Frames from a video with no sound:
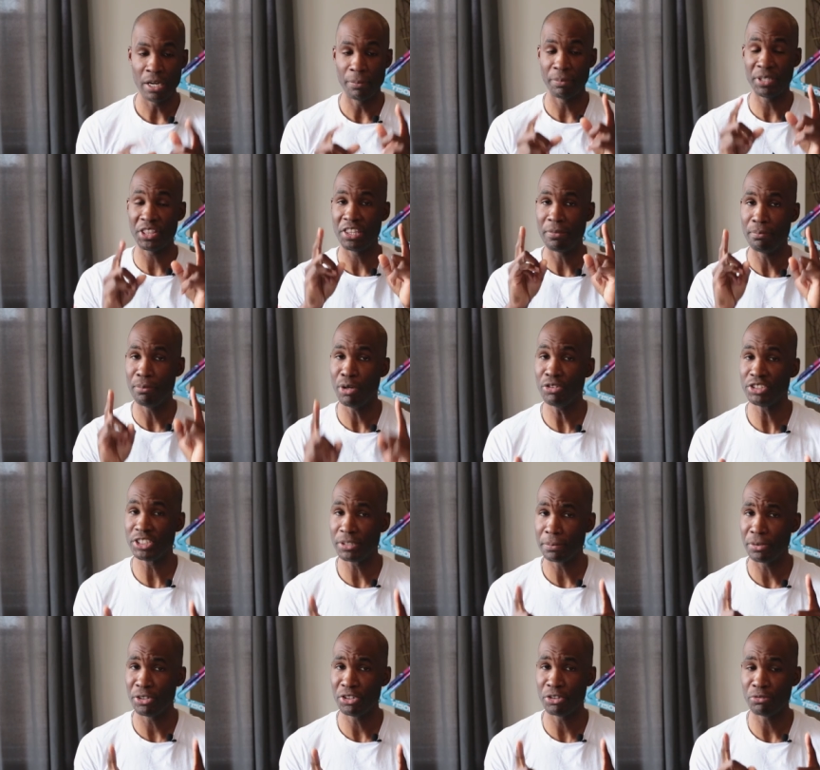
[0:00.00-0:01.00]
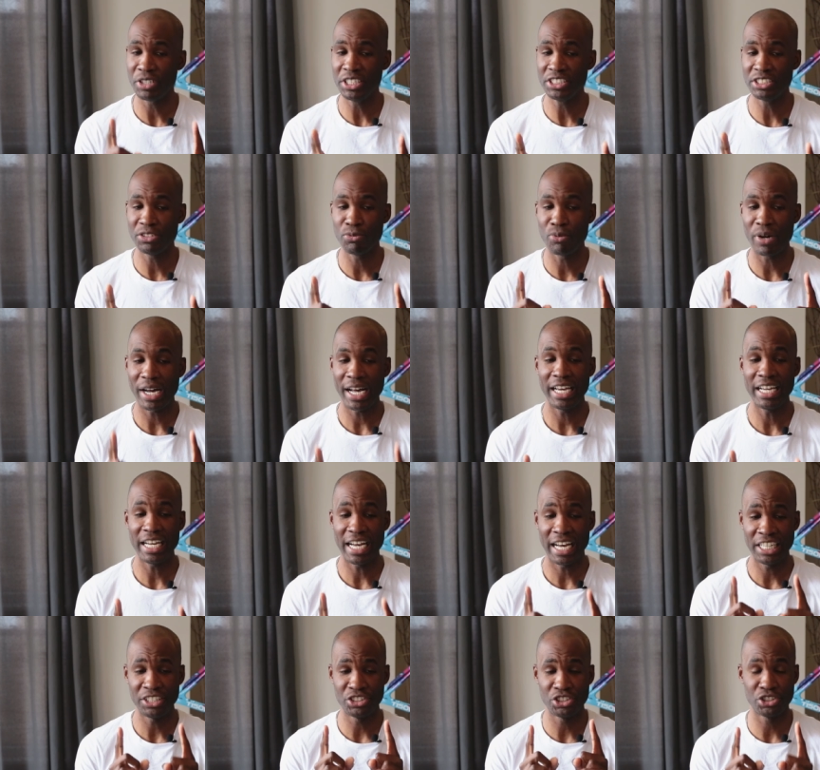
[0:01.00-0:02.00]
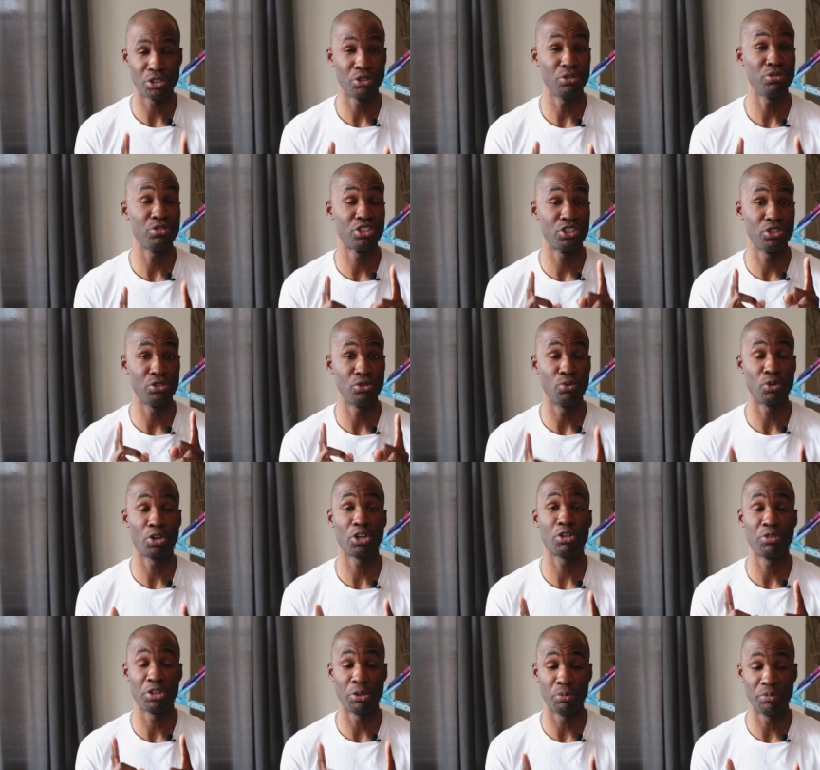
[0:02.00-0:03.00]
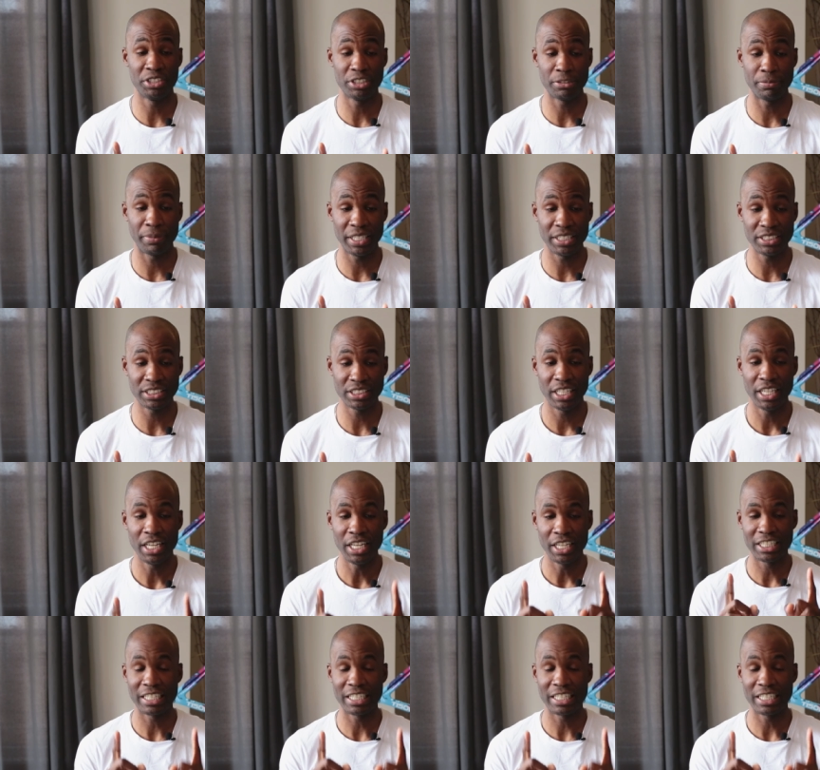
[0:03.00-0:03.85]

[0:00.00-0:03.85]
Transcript: But the most important reason why I chose to work with Winspace